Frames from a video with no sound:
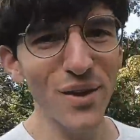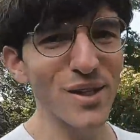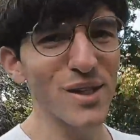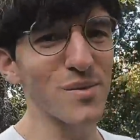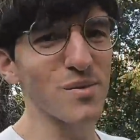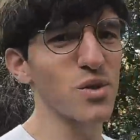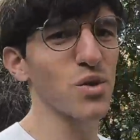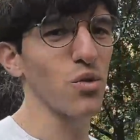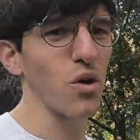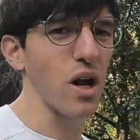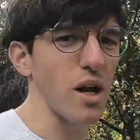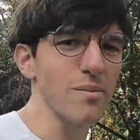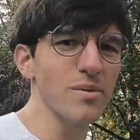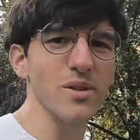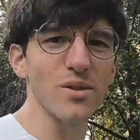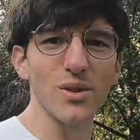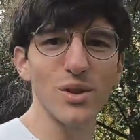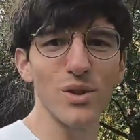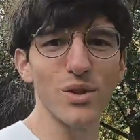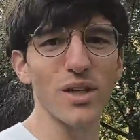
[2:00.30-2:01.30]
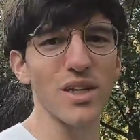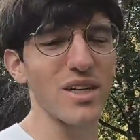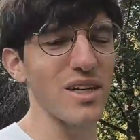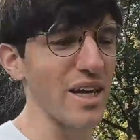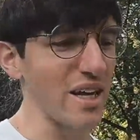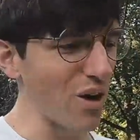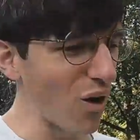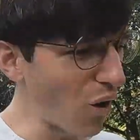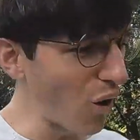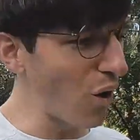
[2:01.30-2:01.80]
subscribe so that you can
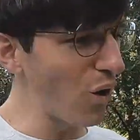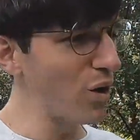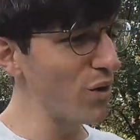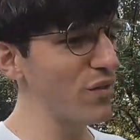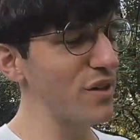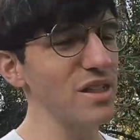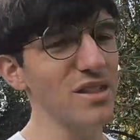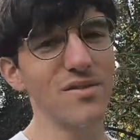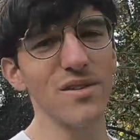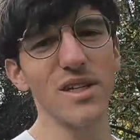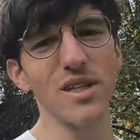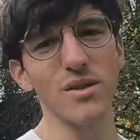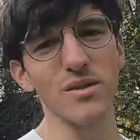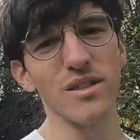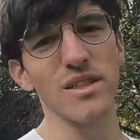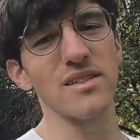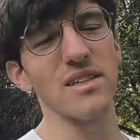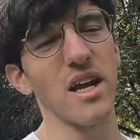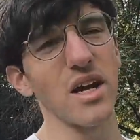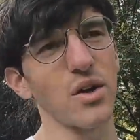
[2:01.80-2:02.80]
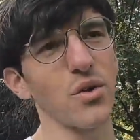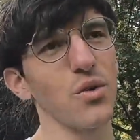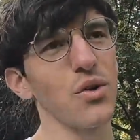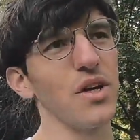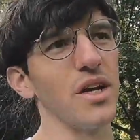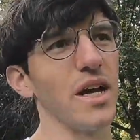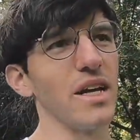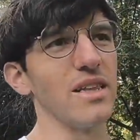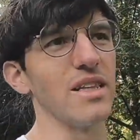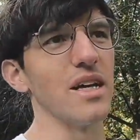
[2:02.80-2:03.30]
get all of these videos as I
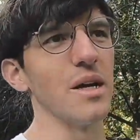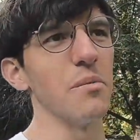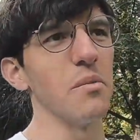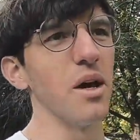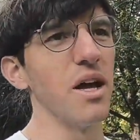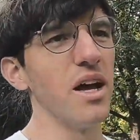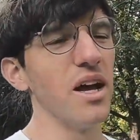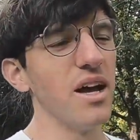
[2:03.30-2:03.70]
create them.